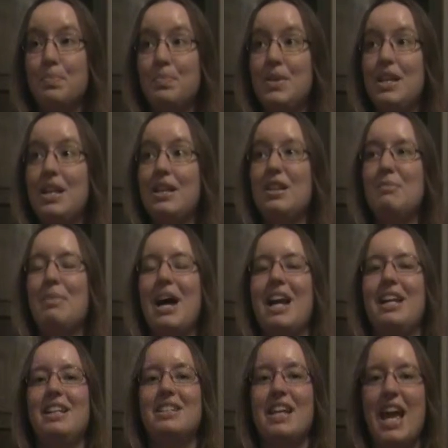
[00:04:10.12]
He
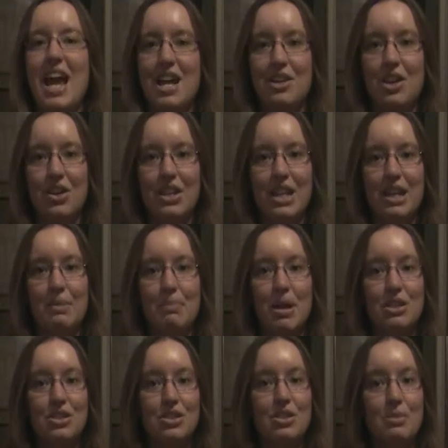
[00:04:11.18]
embodies anarchy,
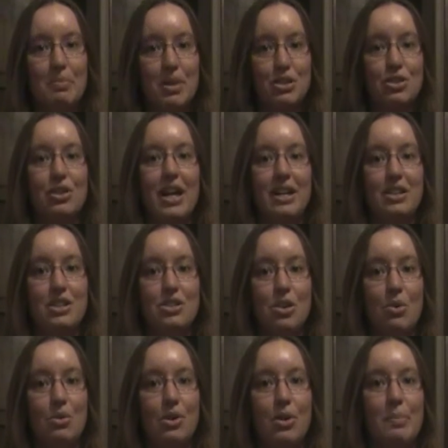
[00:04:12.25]
much like the
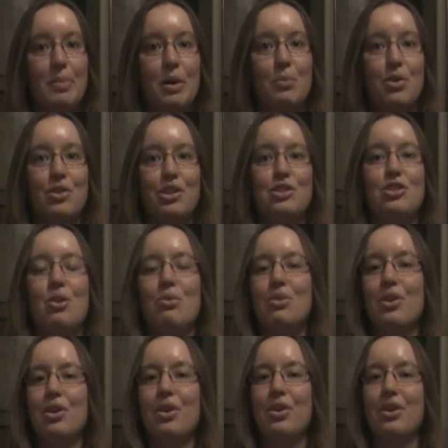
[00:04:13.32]
Joker, but where the
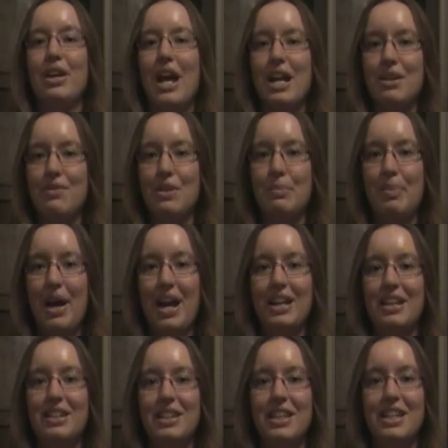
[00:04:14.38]
Joker kind of
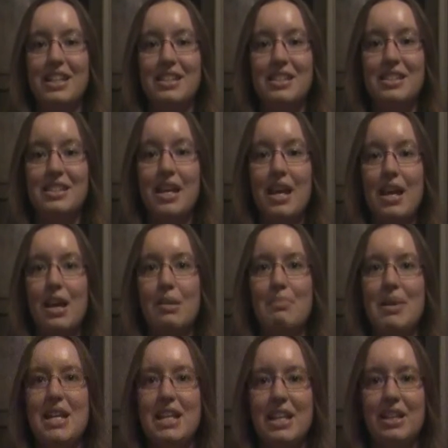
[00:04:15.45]
embodied this
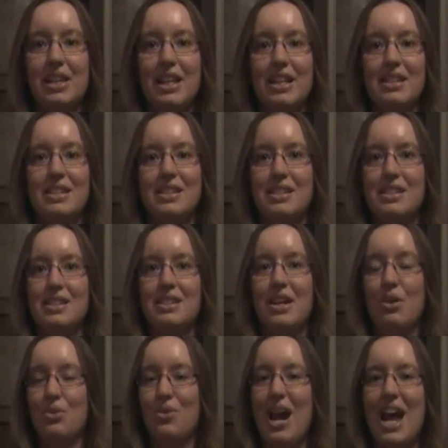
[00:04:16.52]
meaningless,
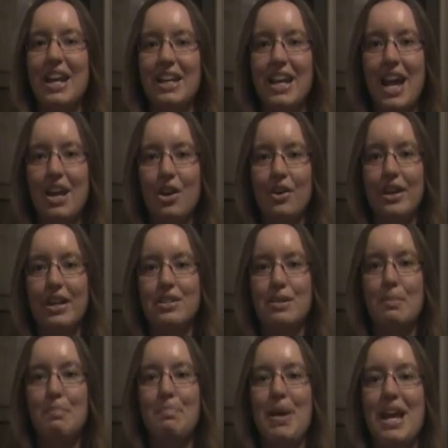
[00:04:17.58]
erratic
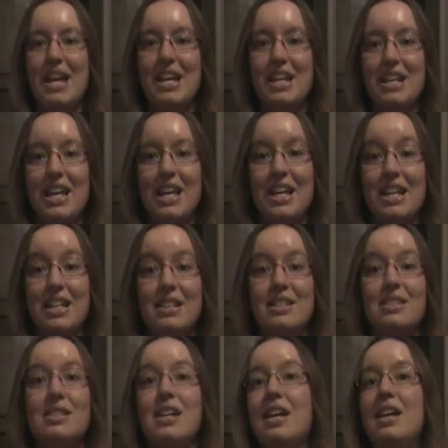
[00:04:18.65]
anarchism, Bane
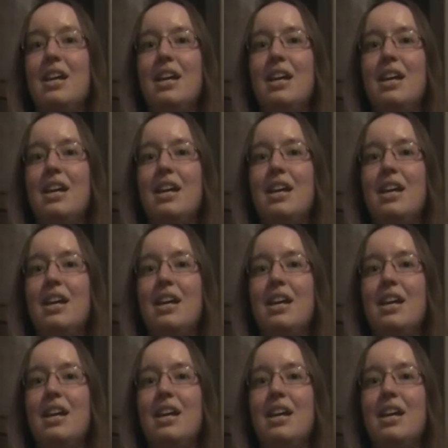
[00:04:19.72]
is,